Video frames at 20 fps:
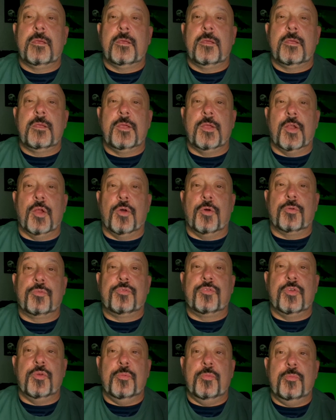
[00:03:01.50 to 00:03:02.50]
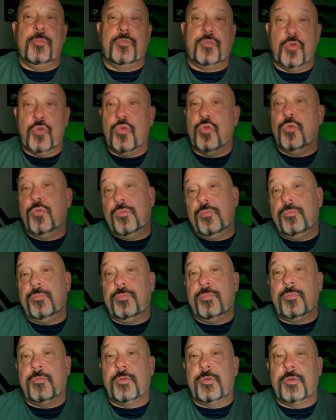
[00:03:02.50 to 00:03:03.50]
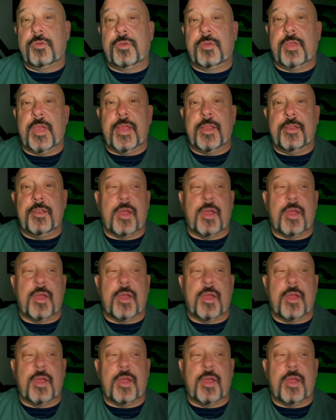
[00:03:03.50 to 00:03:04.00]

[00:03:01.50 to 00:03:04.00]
to get